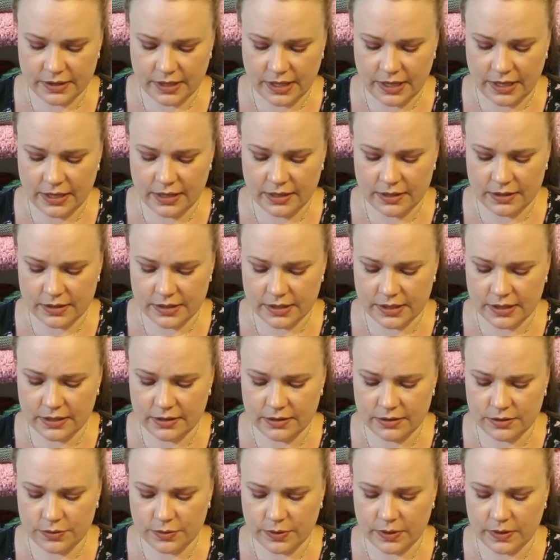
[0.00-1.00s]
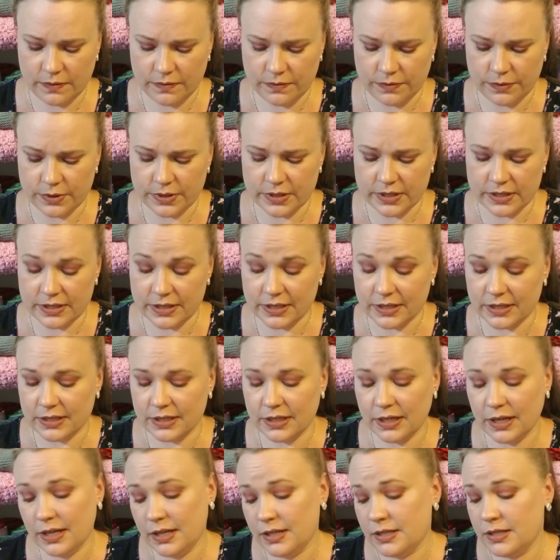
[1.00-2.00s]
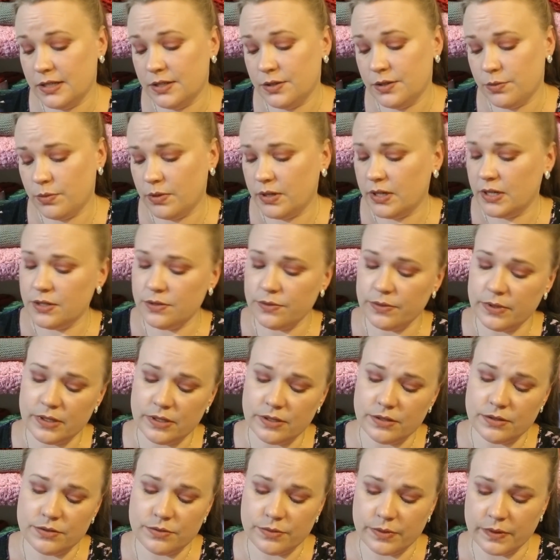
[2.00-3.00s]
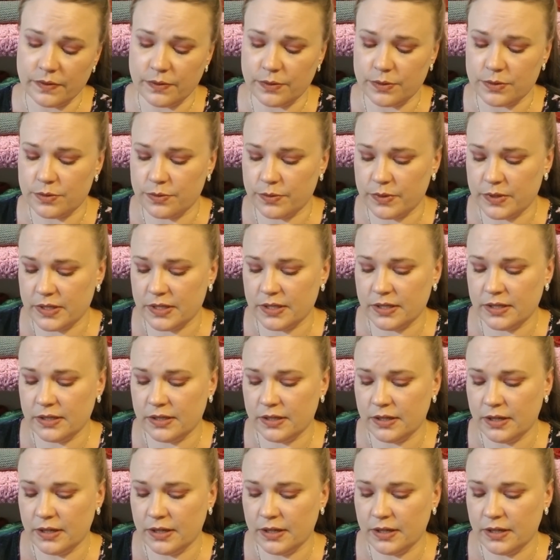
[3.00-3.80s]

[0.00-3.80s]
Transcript: 8, 10, 12, 14, 16, 18, 20, 22, 24, 27.